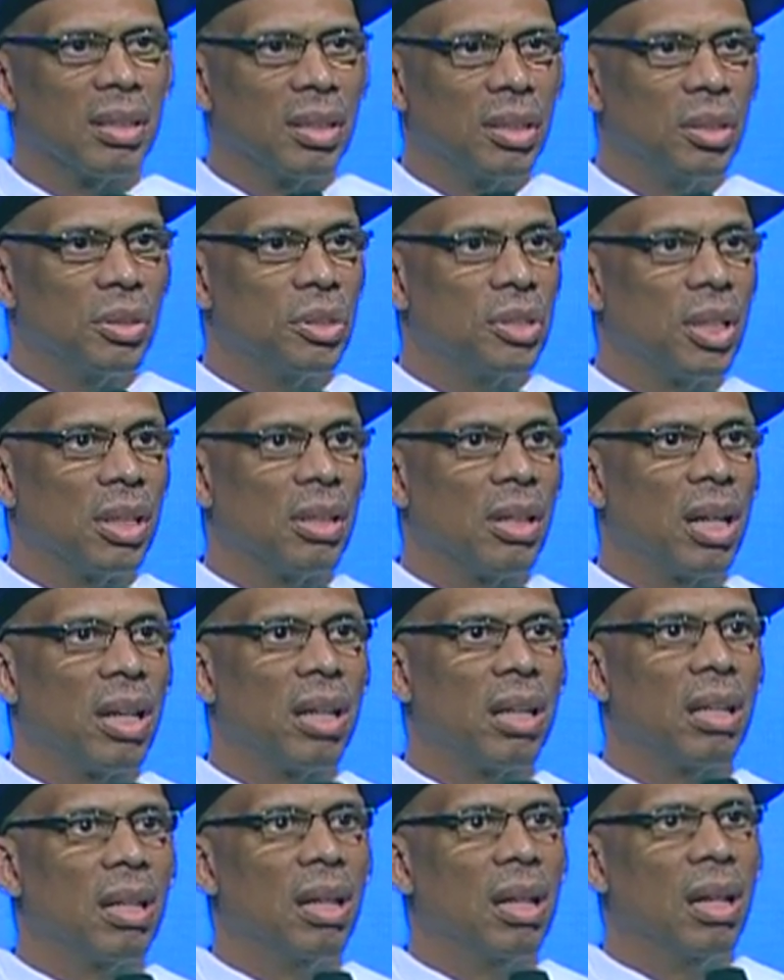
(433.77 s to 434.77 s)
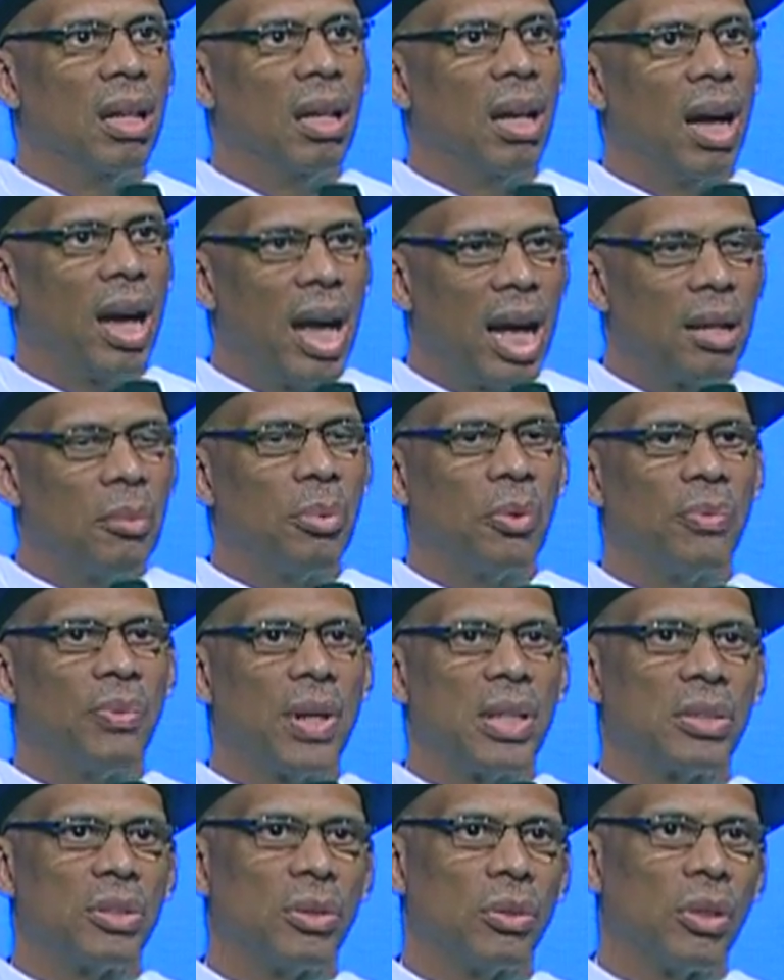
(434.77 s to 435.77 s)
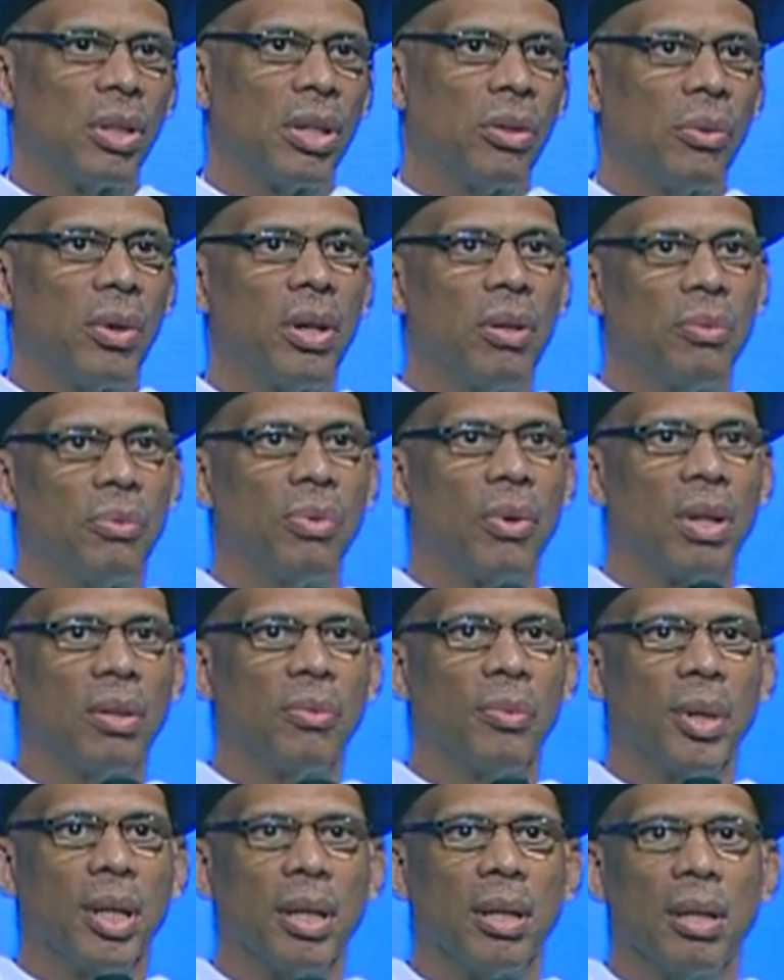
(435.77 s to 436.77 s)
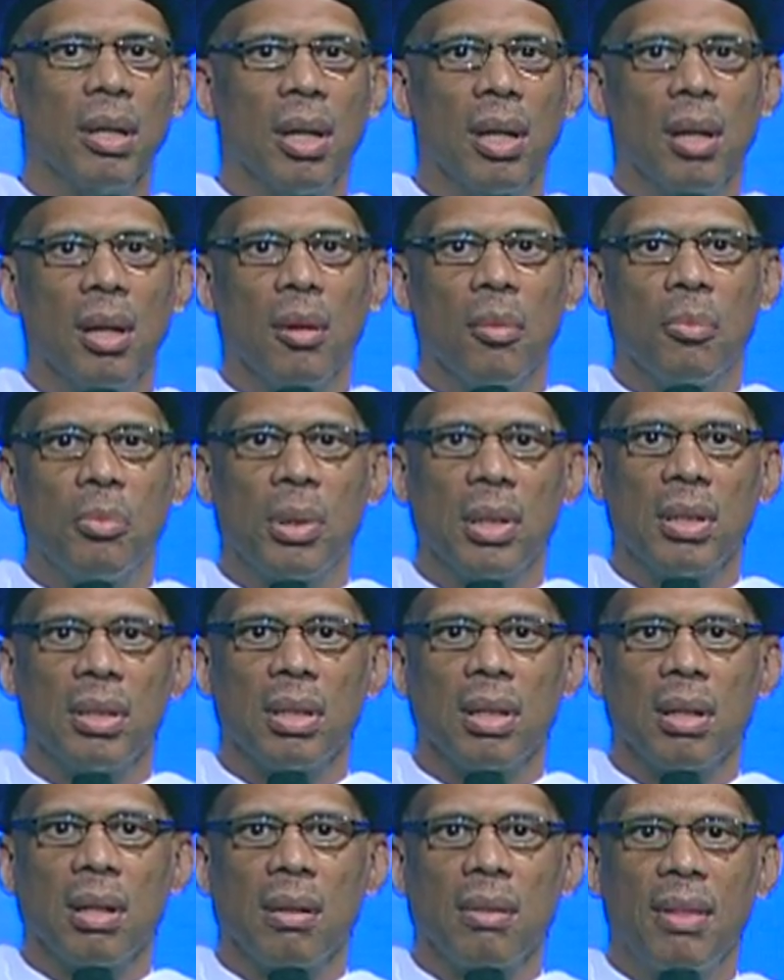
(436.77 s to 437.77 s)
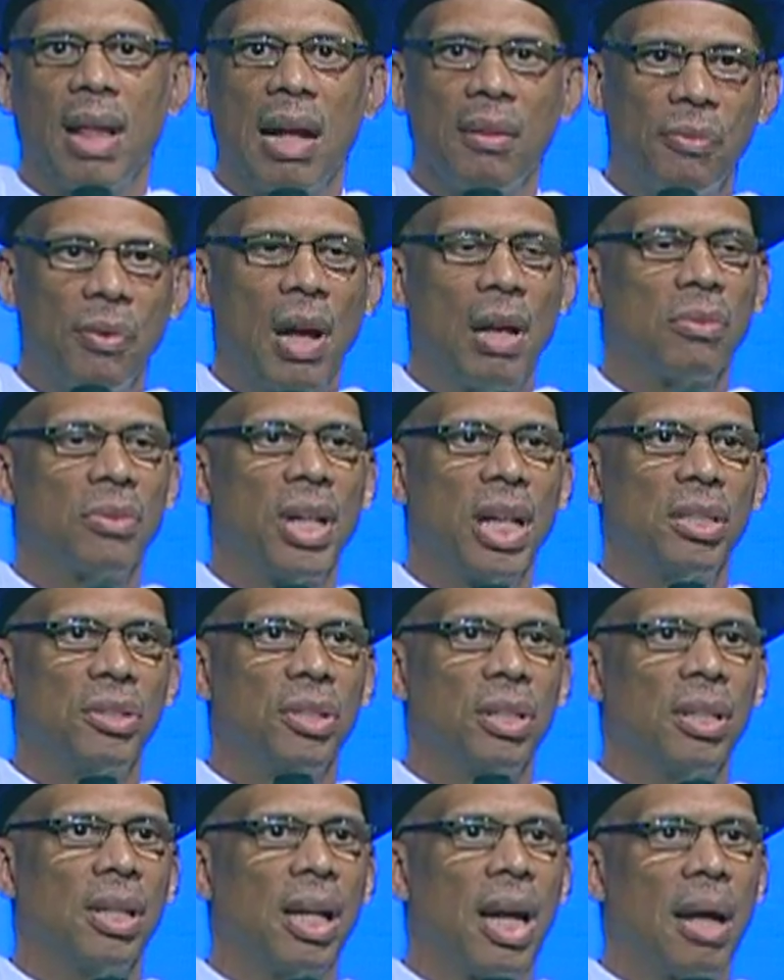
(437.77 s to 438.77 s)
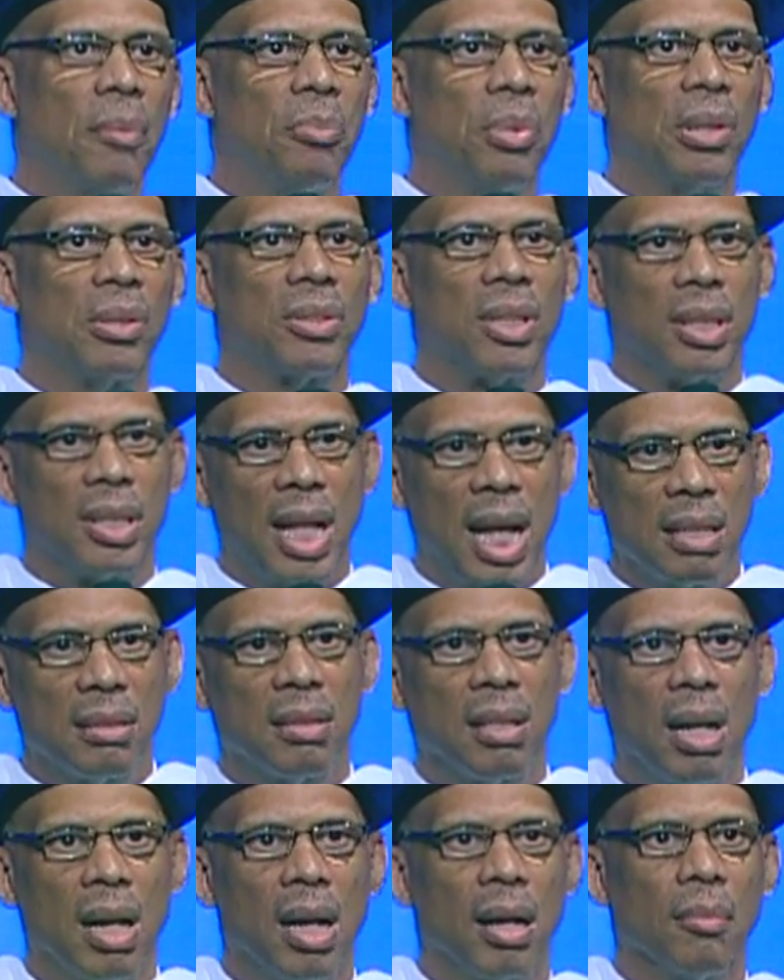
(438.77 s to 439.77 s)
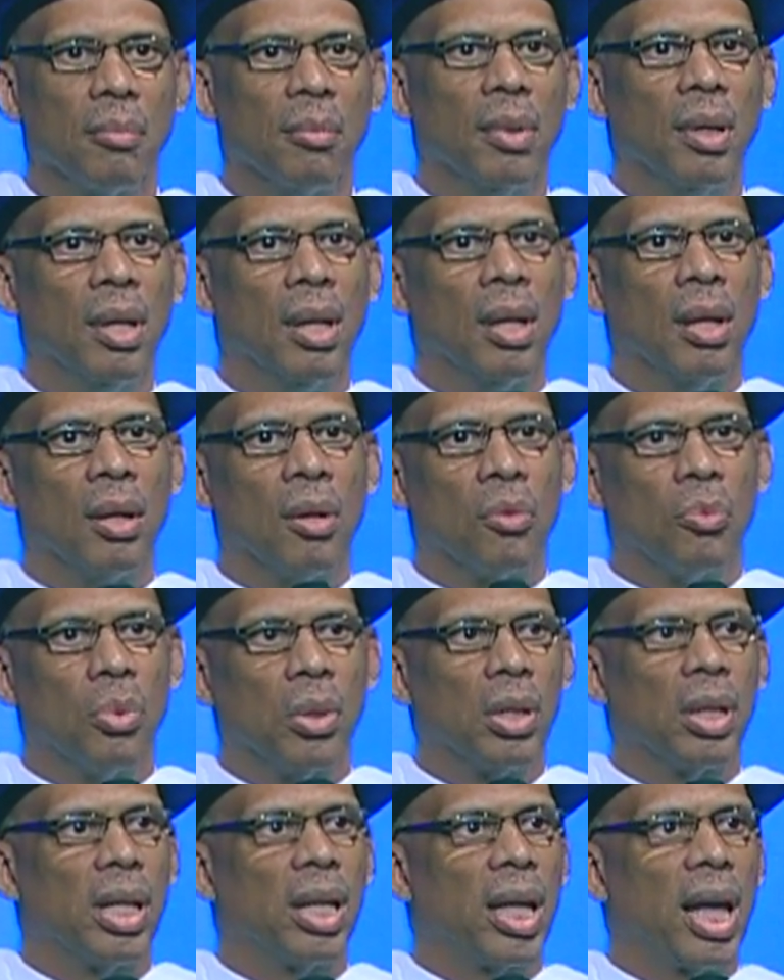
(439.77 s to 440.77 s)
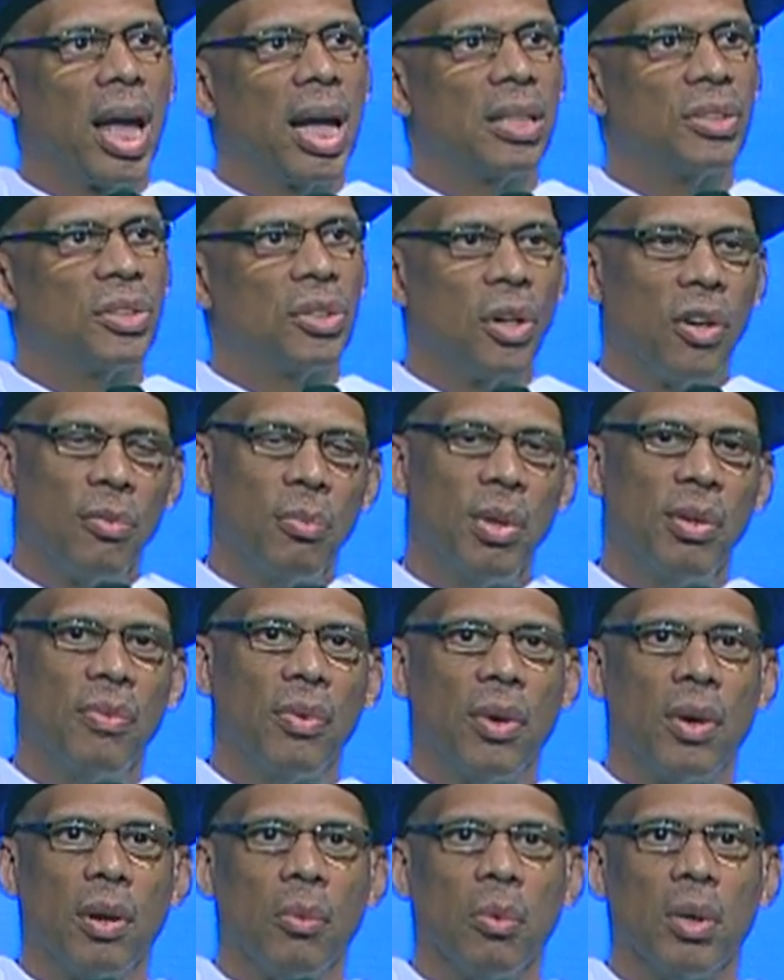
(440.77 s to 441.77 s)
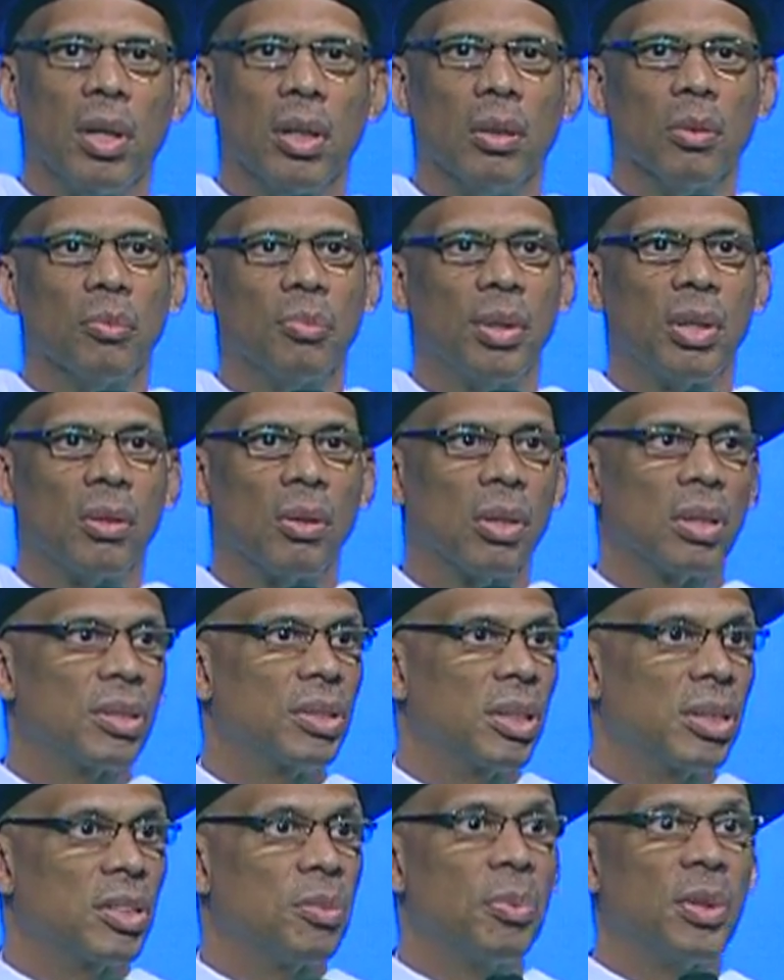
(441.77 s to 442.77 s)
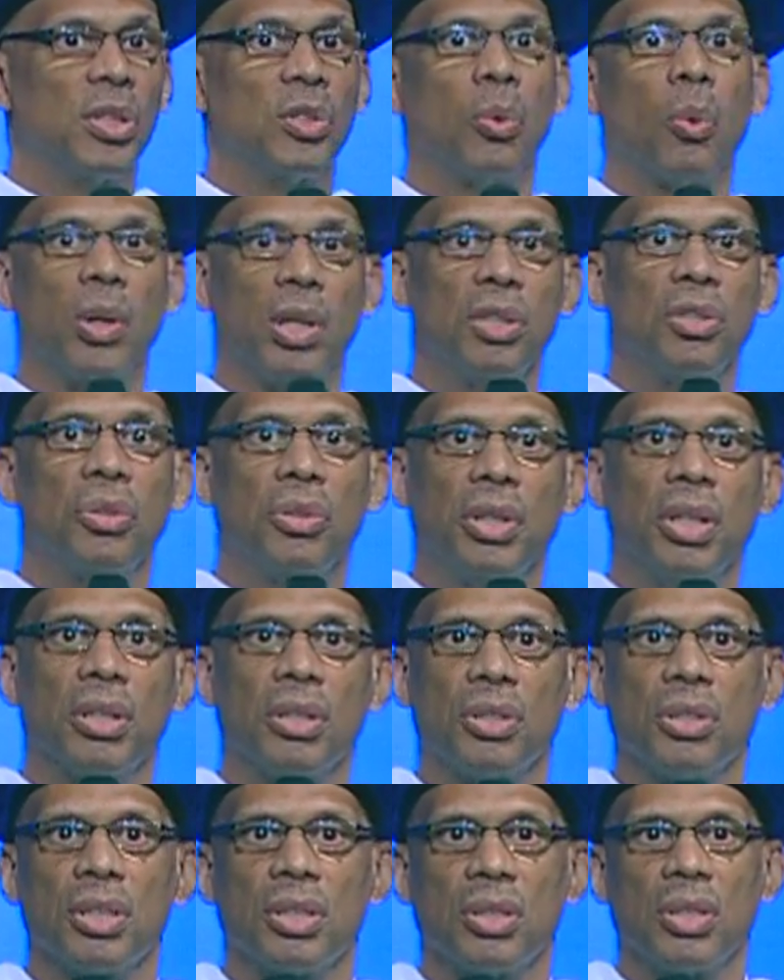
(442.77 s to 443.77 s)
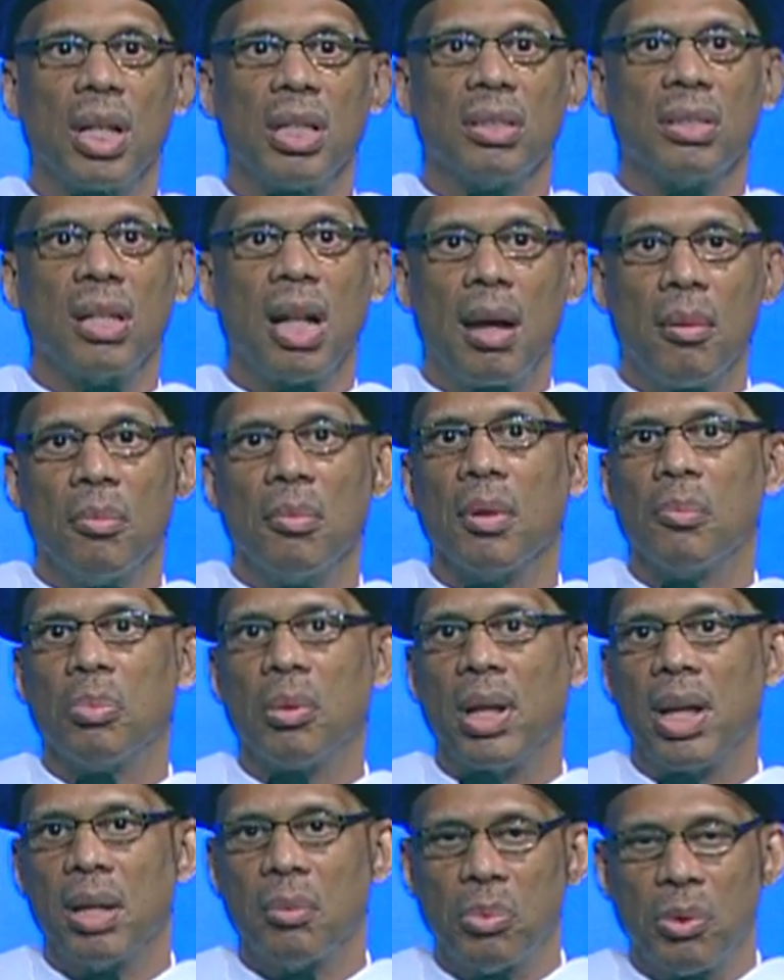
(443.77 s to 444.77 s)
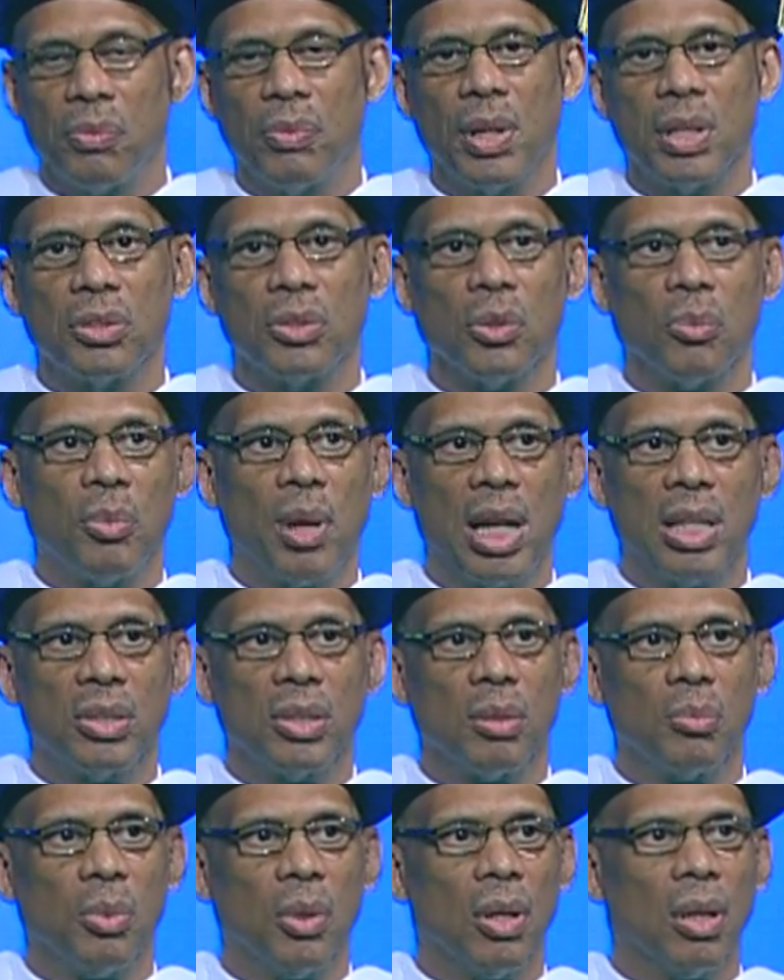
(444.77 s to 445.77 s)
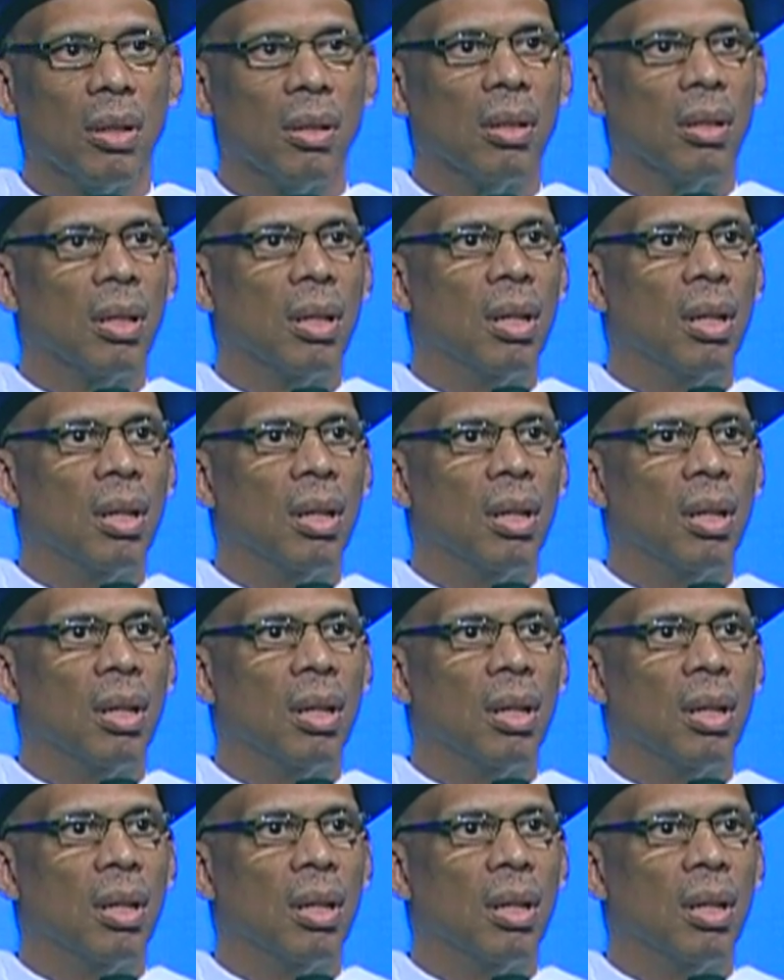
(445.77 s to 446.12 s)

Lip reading: UCLA, I had a professional career in front of me. But that foundation that I built at that time really has served me very well, because it's been 22 years since I stopped playing professional basketball.